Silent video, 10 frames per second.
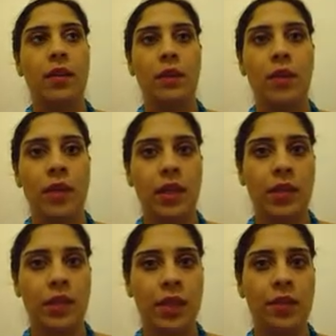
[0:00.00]

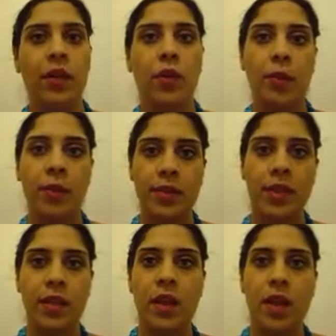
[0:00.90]
leave our
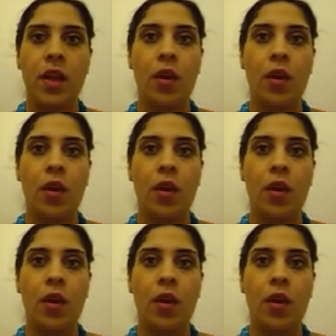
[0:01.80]
body,